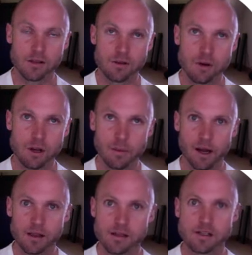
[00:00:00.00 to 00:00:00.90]
talking
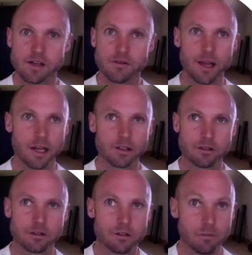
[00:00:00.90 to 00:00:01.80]
about this in
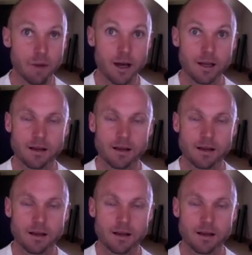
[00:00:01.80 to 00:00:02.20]
relation to money,